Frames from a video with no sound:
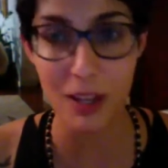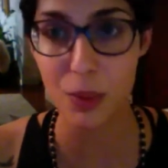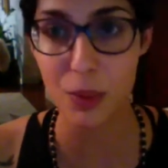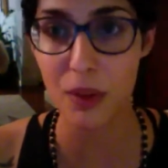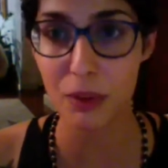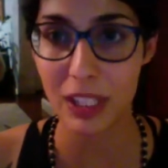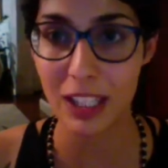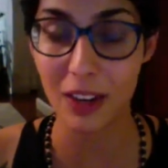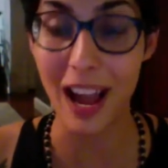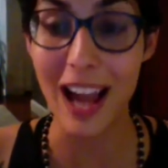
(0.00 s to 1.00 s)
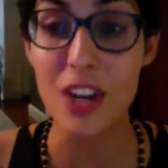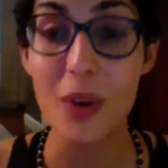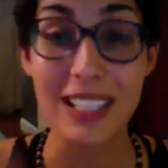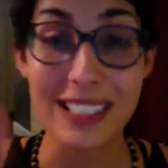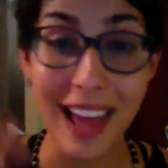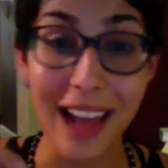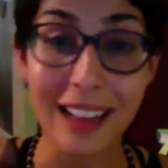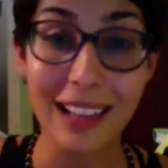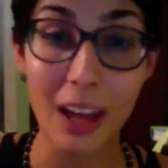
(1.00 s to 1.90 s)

my 12 week year, I know exactly how